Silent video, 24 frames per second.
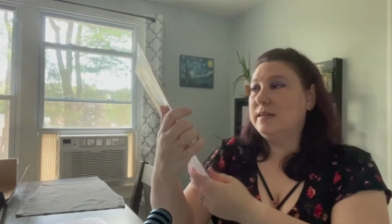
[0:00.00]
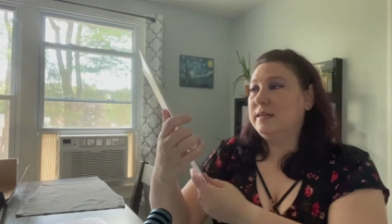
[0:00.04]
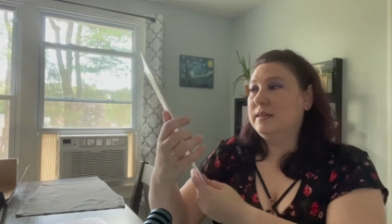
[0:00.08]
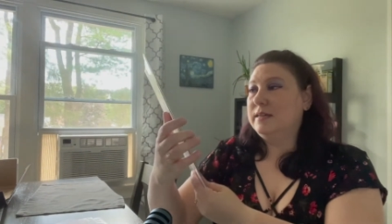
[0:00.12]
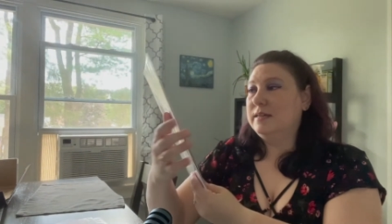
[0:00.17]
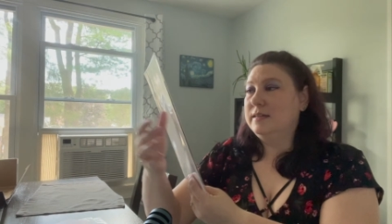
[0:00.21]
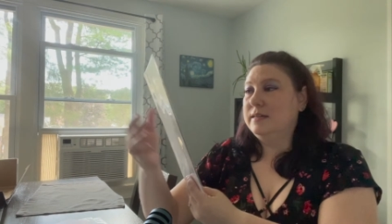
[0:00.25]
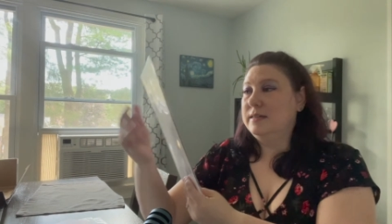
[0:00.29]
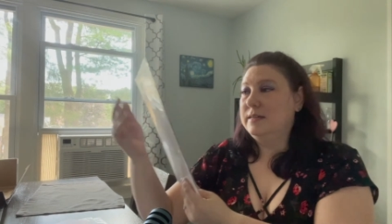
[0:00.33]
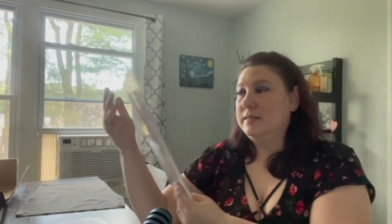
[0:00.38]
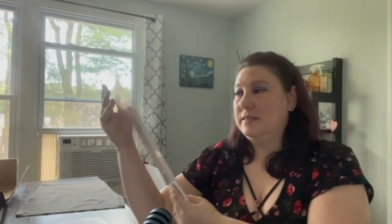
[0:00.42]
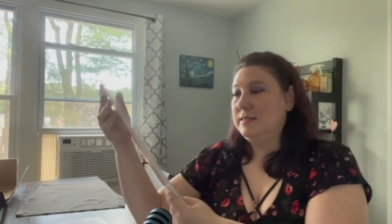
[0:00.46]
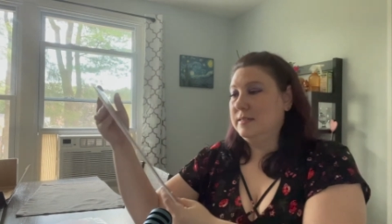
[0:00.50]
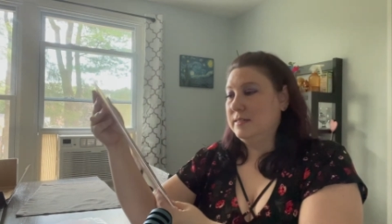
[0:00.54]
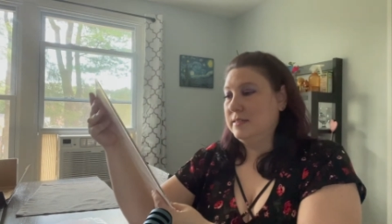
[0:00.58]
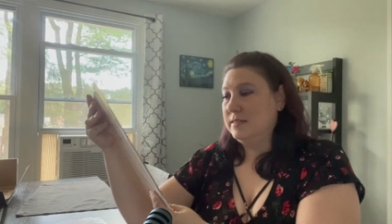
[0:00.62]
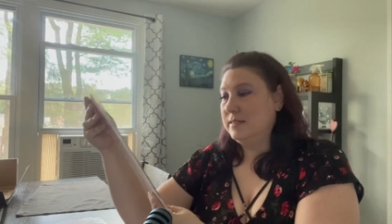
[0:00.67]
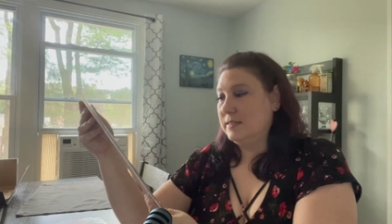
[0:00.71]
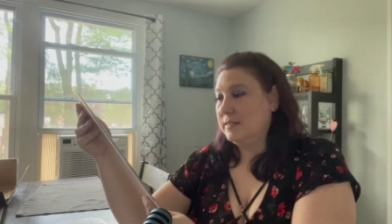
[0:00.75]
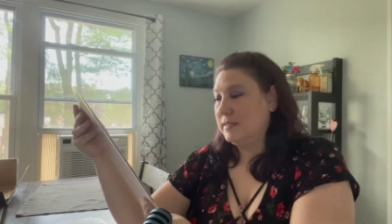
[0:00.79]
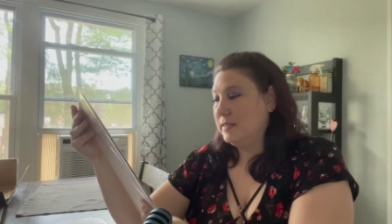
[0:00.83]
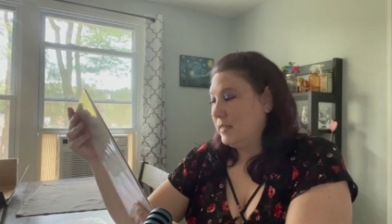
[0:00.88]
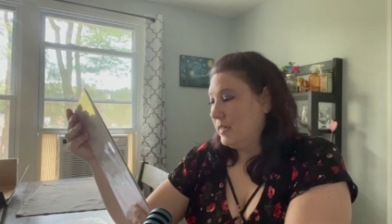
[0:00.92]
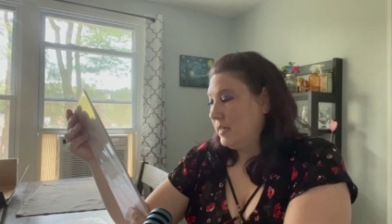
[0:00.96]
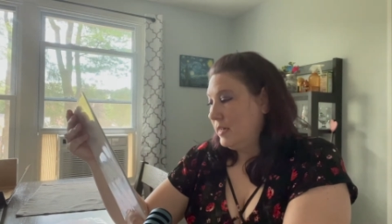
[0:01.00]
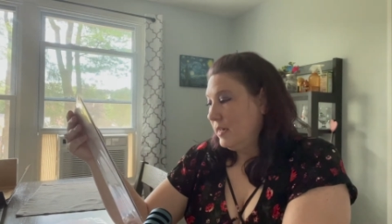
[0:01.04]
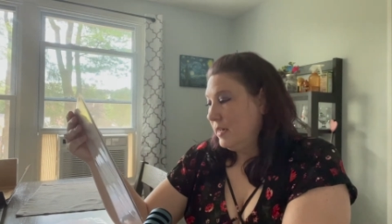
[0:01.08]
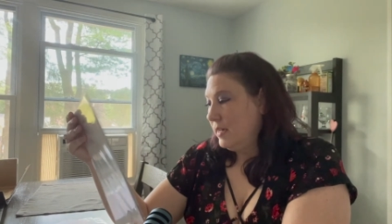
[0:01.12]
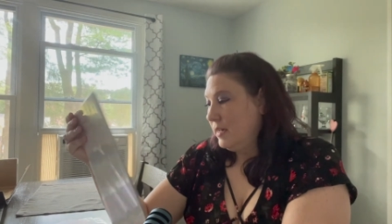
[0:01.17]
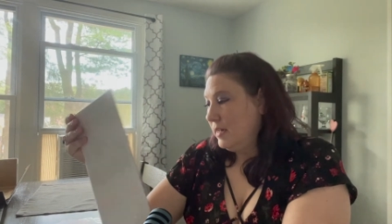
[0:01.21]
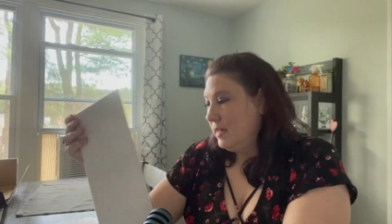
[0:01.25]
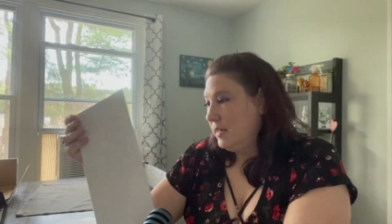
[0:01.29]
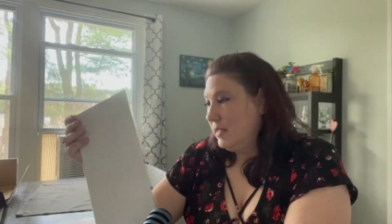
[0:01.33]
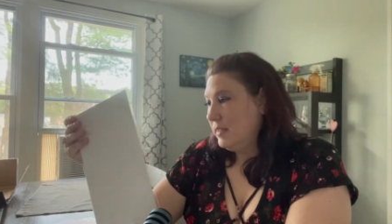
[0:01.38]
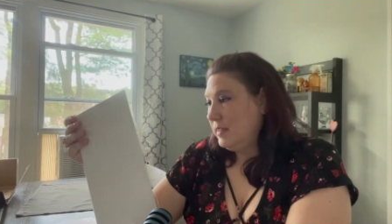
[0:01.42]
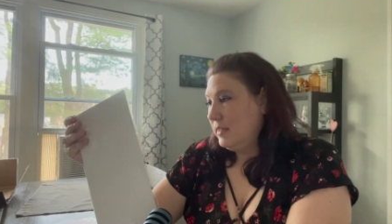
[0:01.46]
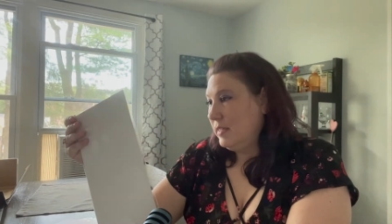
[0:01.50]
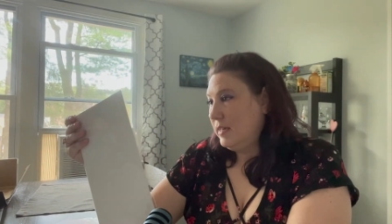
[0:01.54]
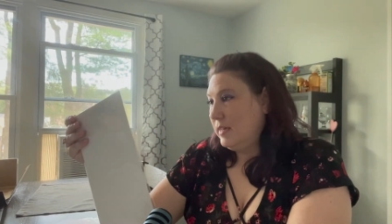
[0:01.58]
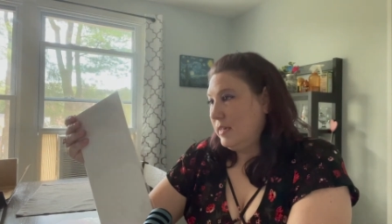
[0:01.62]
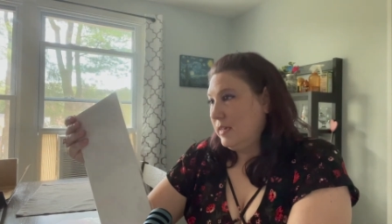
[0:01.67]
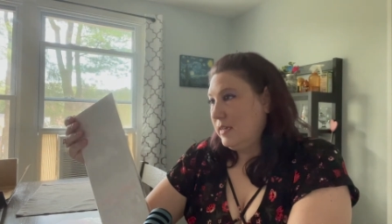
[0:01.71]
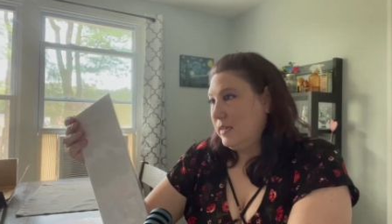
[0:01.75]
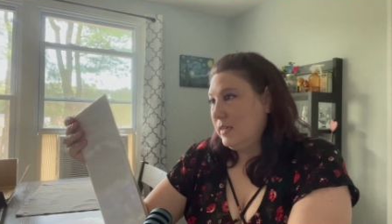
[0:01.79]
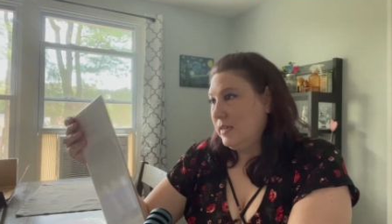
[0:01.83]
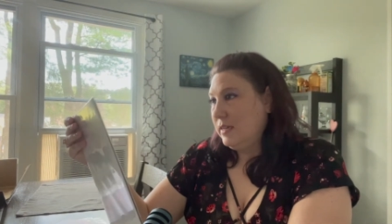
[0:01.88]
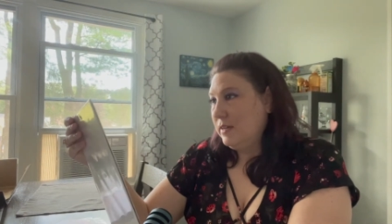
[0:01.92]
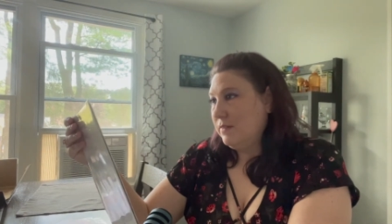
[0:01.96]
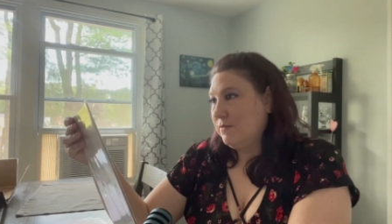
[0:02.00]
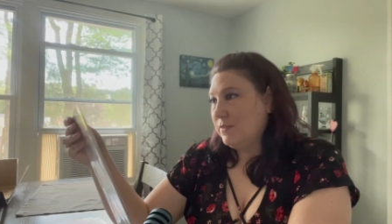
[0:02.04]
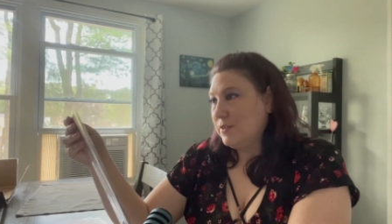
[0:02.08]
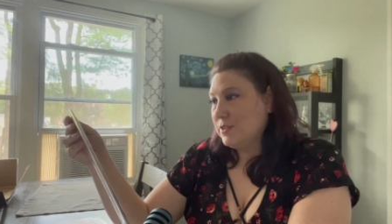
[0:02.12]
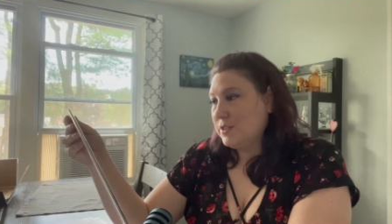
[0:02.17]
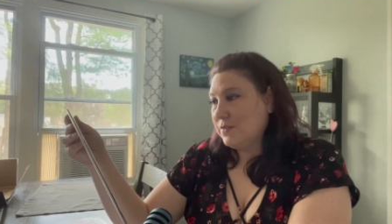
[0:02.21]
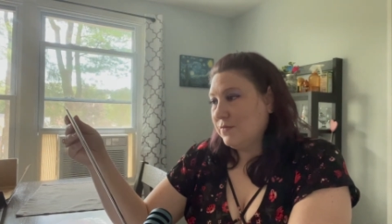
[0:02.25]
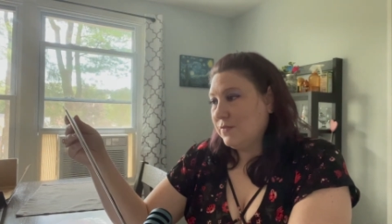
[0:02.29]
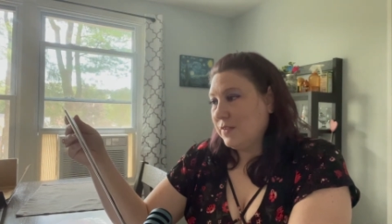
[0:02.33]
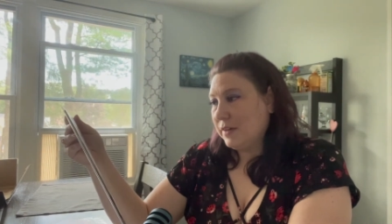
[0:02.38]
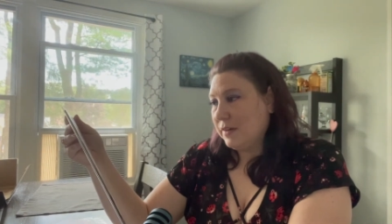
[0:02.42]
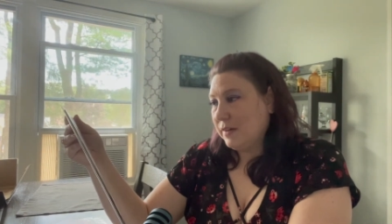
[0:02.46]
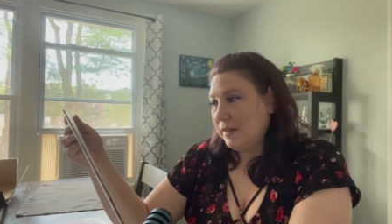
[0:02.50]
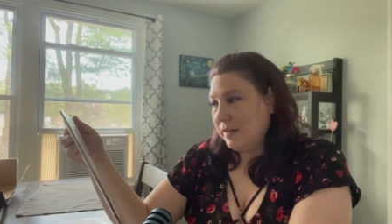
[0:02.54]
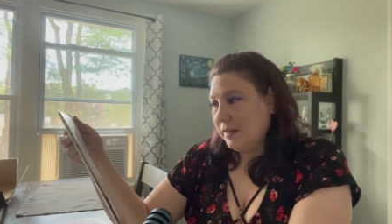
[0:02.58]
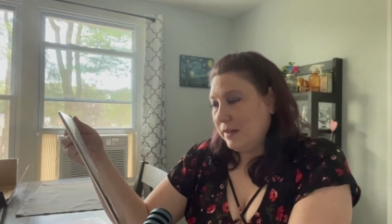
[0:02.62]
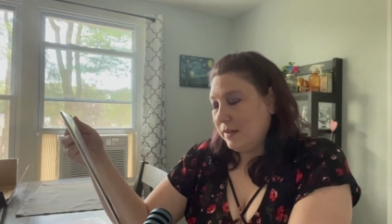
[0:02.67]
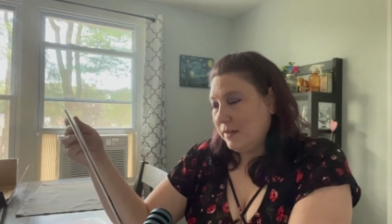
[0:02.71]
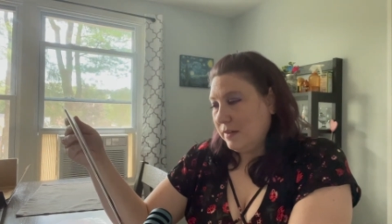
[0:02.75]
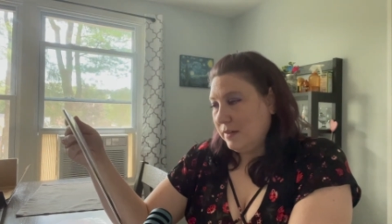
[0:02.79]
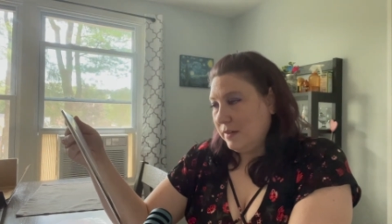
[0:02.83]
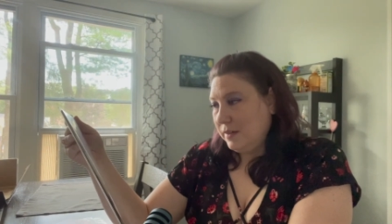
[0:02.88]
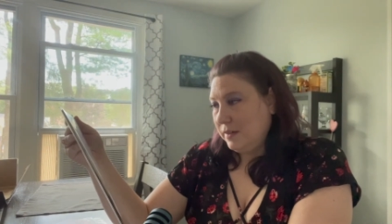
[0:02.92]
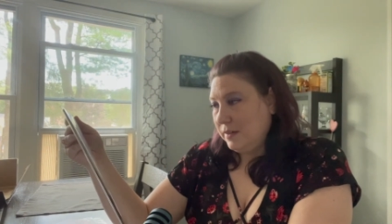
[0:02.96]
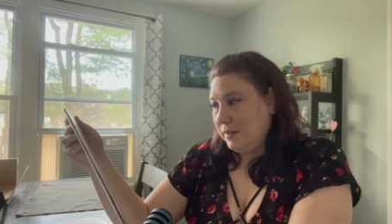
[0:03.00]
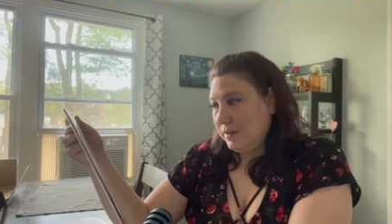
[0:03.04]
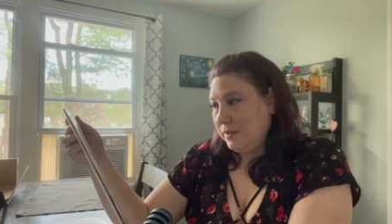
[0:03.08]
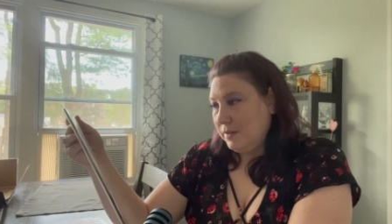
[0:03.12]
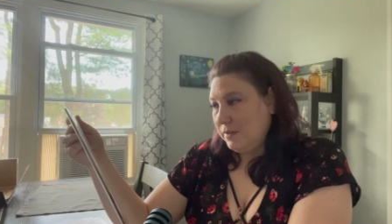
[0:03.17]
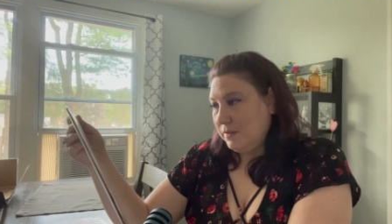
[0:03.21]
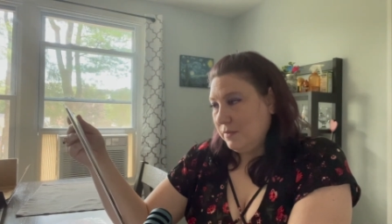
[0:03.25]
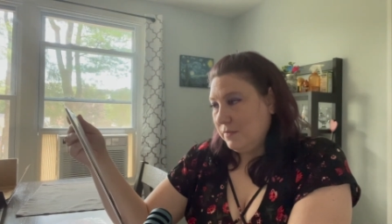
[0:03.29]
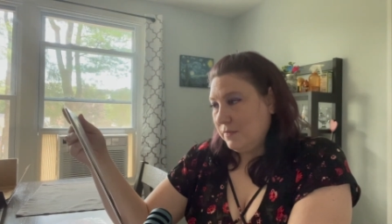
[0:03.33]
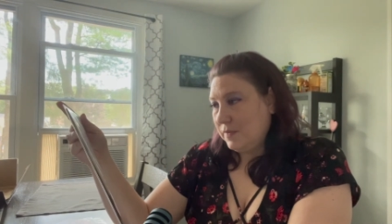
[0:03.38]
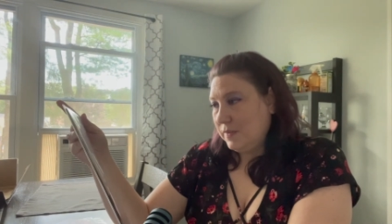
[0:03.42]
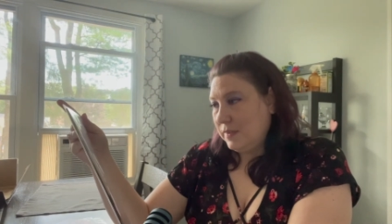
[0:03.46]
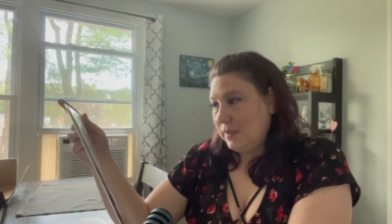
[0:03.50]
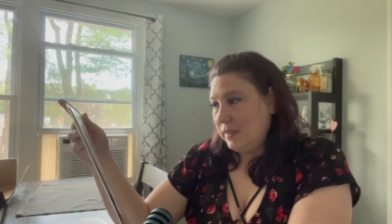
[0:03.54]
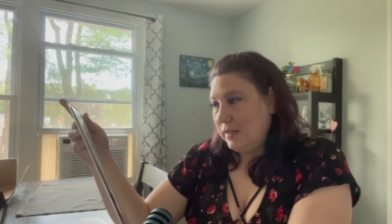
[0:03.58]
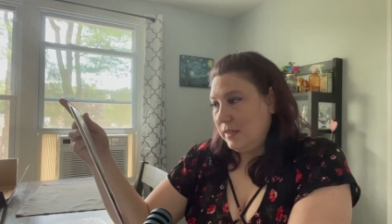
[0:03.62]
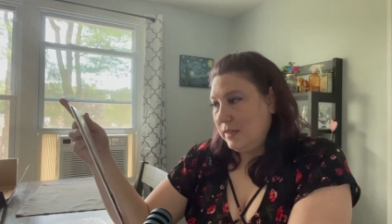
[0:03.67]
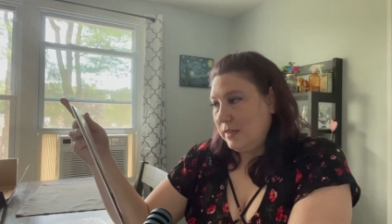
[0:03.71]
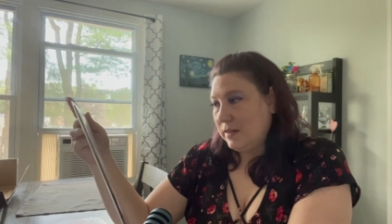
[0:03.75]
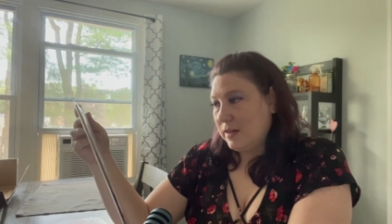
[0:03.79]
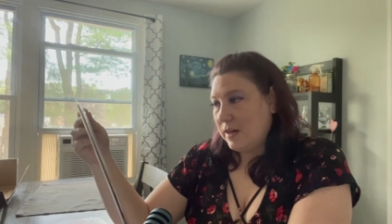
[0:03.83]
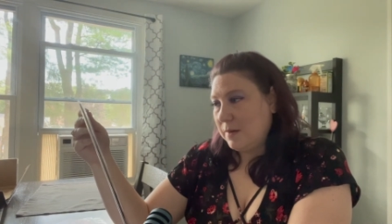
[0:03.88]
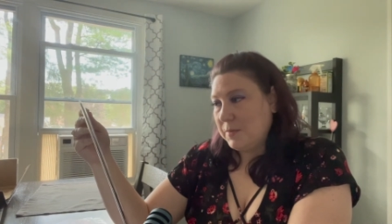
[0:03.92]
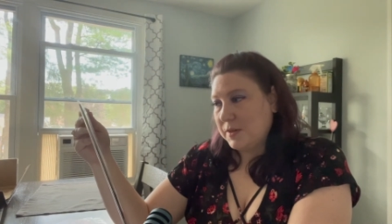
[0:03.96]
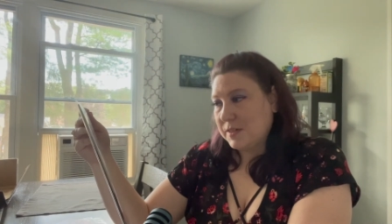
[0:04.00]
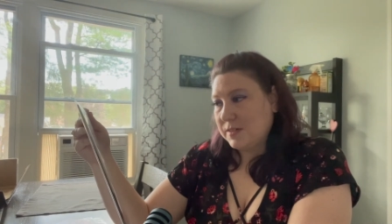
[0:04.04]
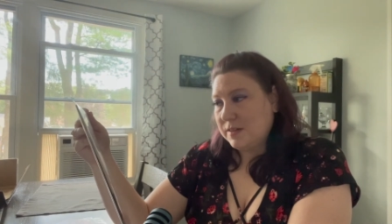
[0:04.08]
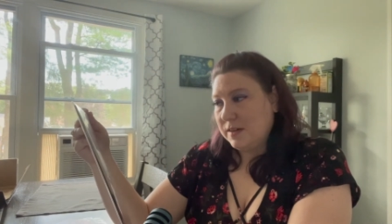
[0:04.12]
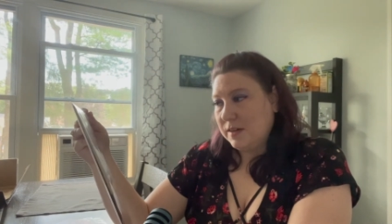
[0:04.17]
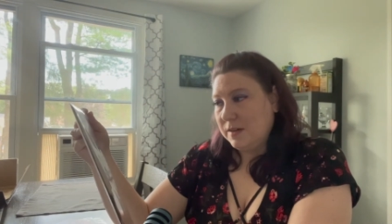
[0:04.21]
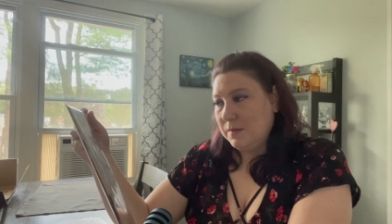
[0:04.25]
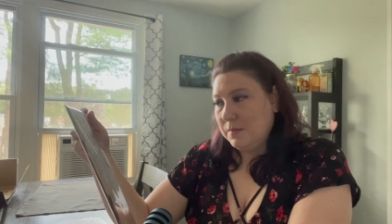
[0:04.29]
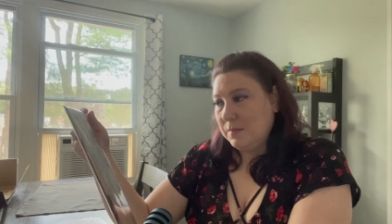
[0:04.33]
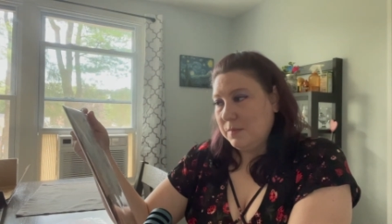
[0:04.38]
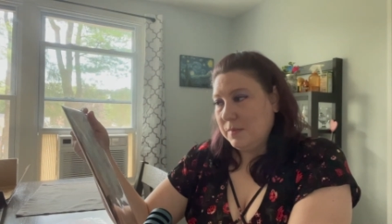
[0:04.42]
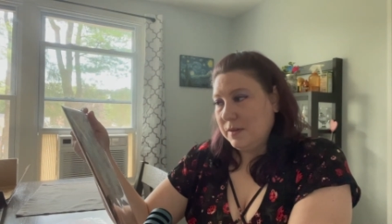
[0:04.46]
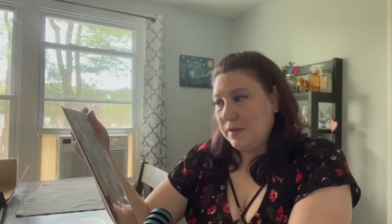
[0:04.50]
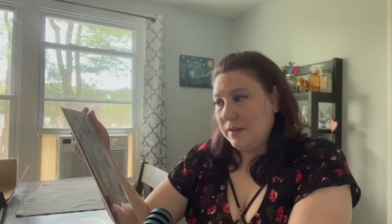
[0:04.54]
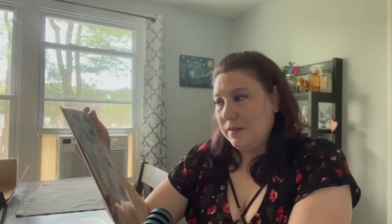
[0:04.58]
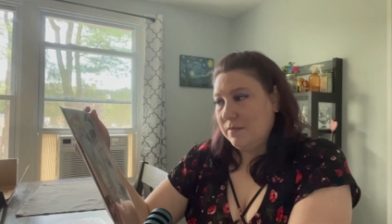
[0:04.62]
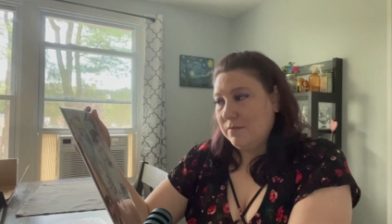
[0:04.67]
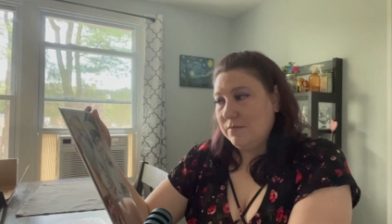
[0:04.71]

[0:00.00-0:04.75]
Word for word: is the virgin variant of the Comic Tom